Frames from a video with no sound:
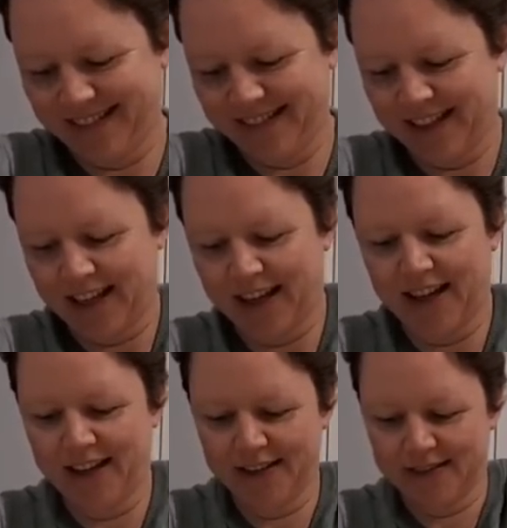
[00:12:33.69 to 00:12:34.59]

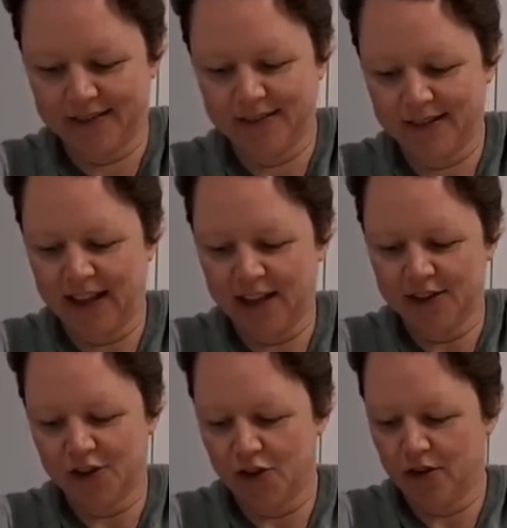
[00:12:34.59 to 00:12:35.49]
Okay, that'll
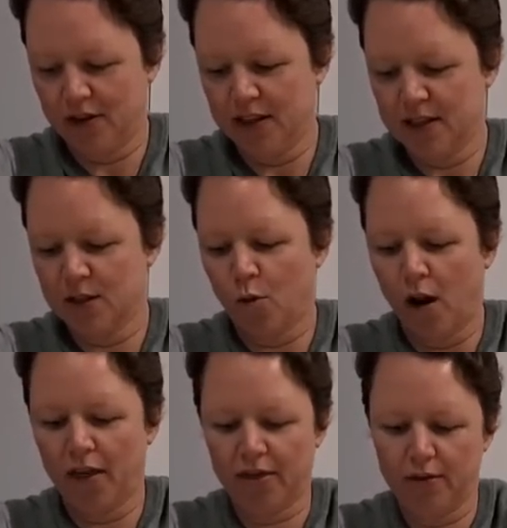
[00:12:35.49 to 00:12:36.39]
do. This is
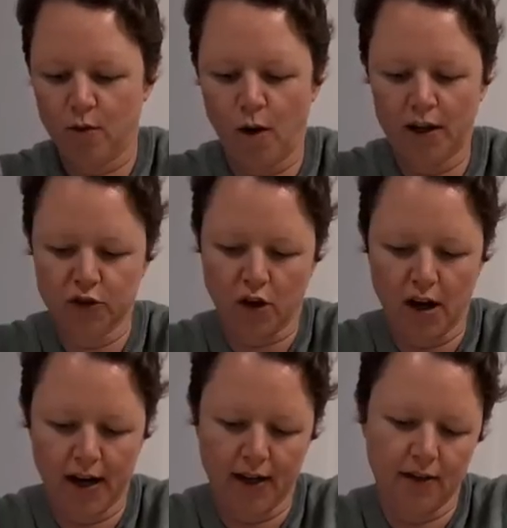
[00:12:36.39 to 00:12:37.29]
quite
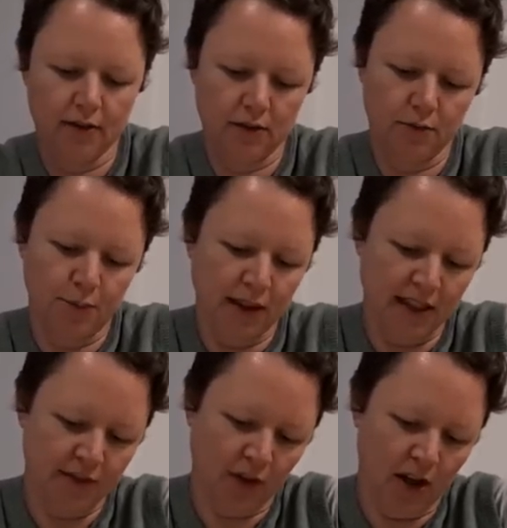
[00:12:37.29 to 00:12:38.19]
dry, but
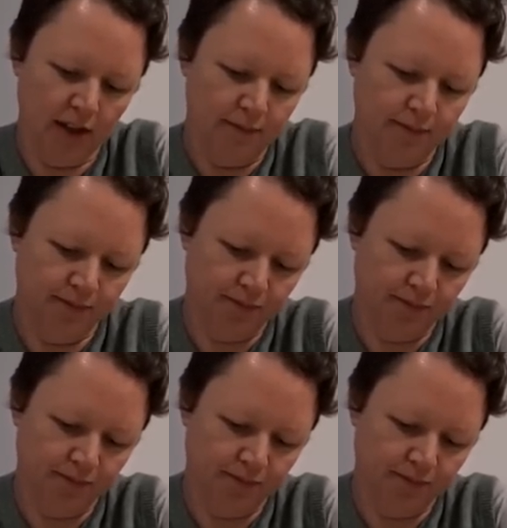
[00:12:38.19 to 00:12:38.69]
that's fine.